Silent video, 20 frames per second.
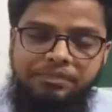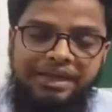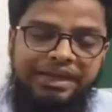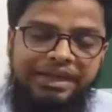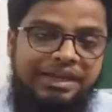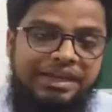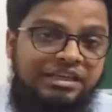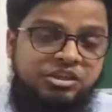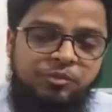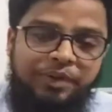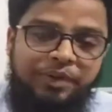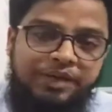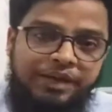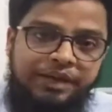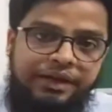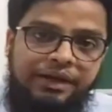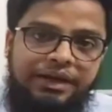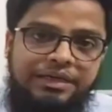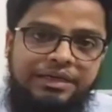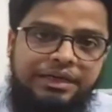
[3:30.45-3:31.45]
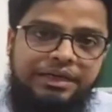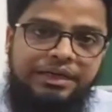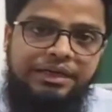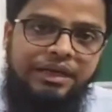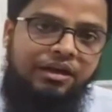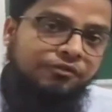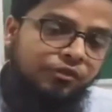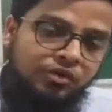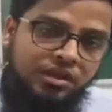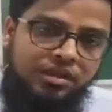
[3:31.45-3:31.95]
The eligibility
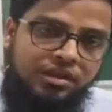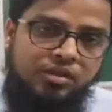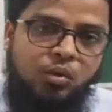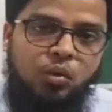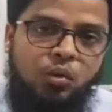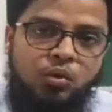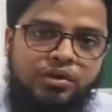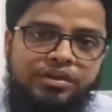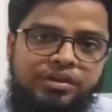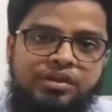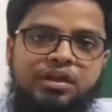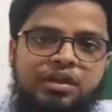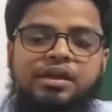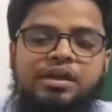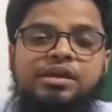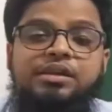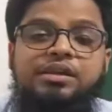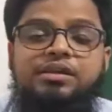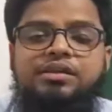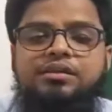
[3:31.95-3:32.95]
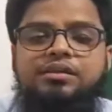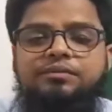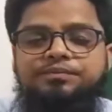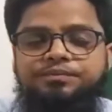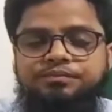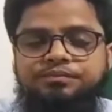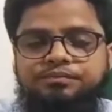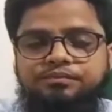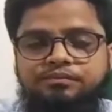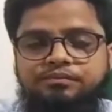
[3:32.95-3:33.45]
criteria for this course is
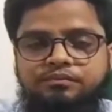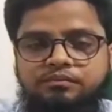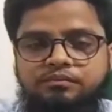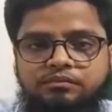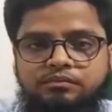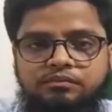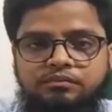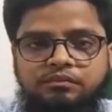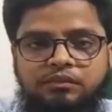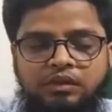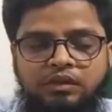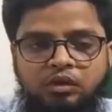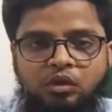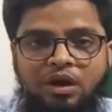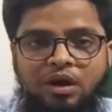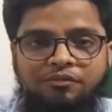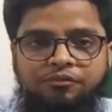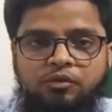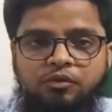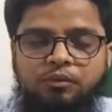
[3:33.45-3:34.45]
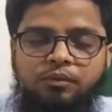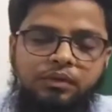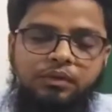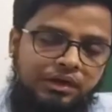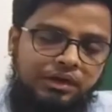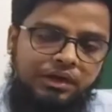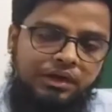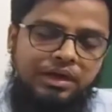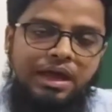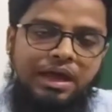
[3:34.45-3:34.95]
you have to
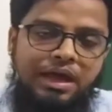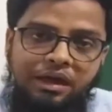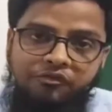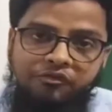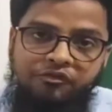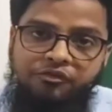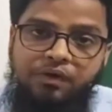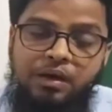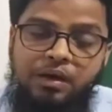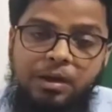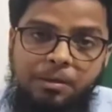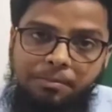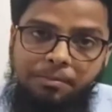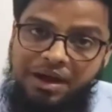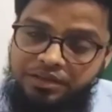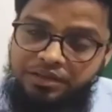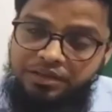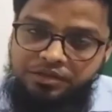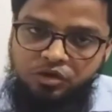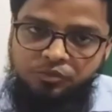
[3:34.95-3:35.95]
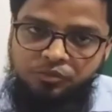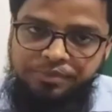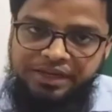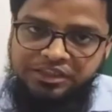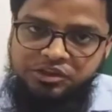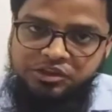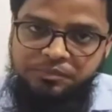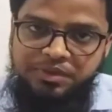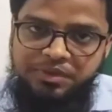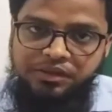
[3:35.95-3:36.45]
uh, have passed your B
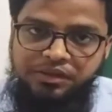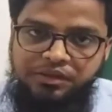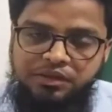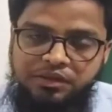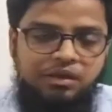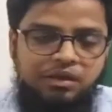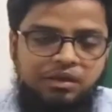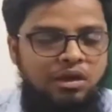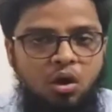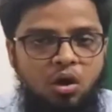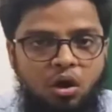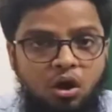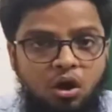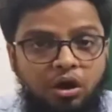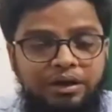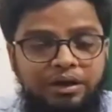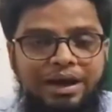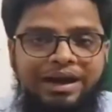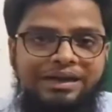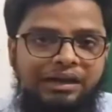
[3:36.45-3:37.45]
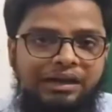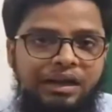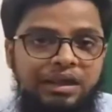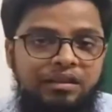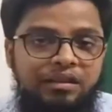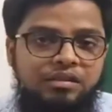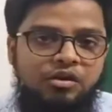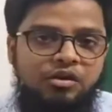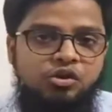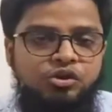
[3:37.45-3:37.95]
H M S, or at
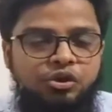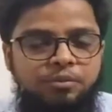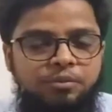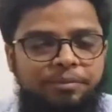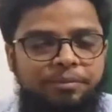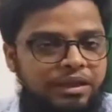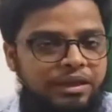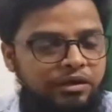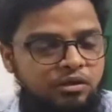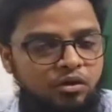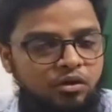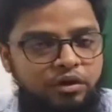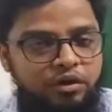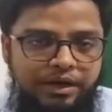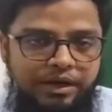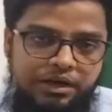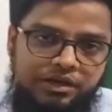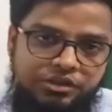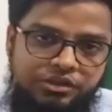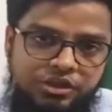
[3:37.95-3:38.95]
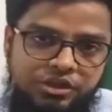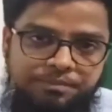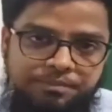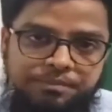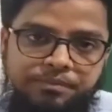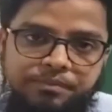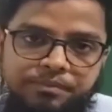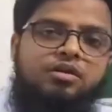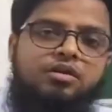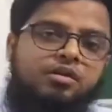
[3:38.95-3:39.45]
least you should be in your internship.
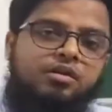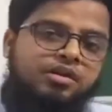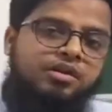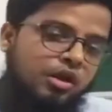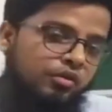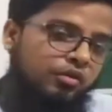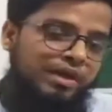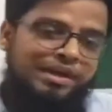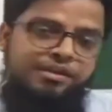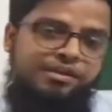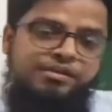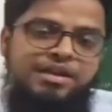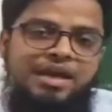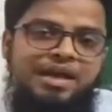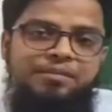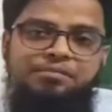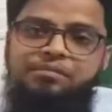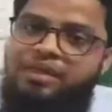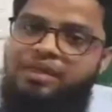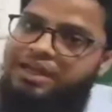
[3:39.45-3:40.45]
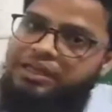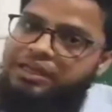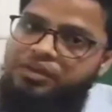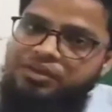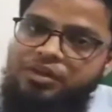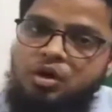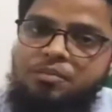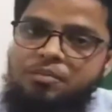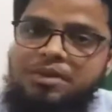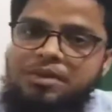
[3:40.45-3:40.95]
So see you next time. Thank you
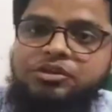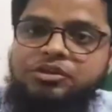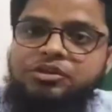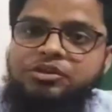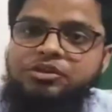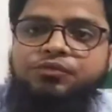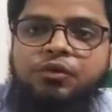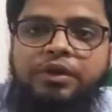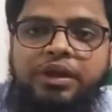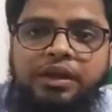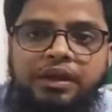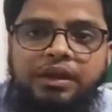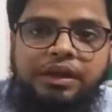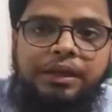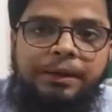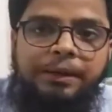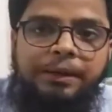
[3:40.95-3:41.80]
so much for hearing.